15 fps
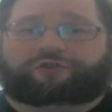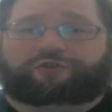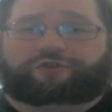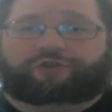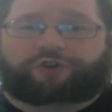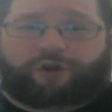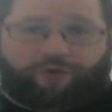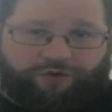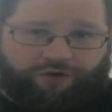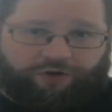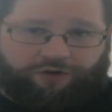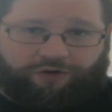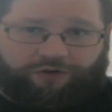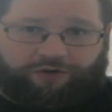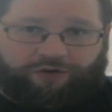
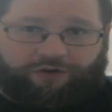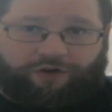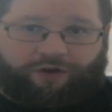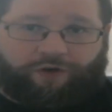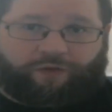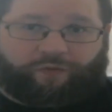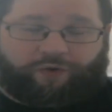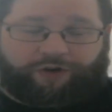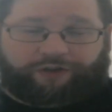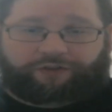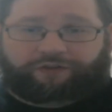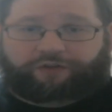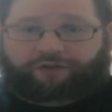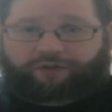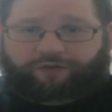Joker 1
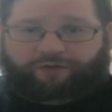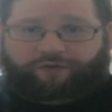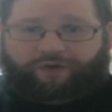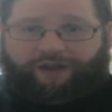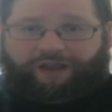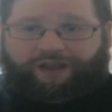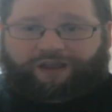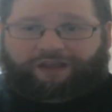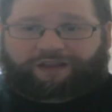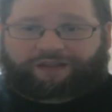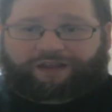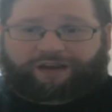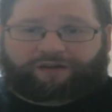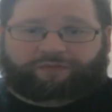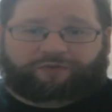and 2
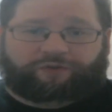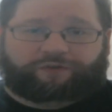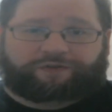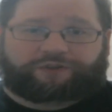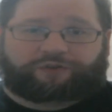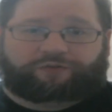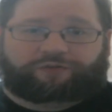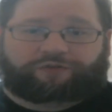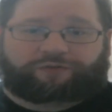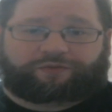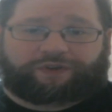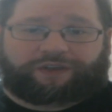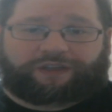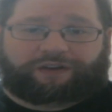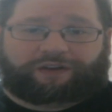and their move to
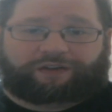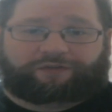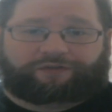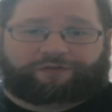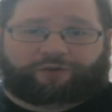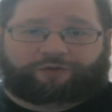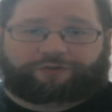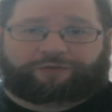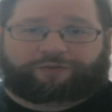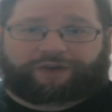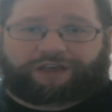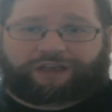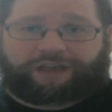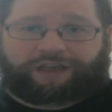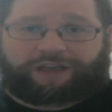full
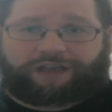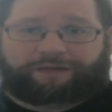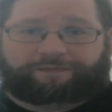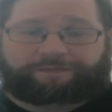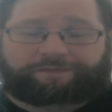3D.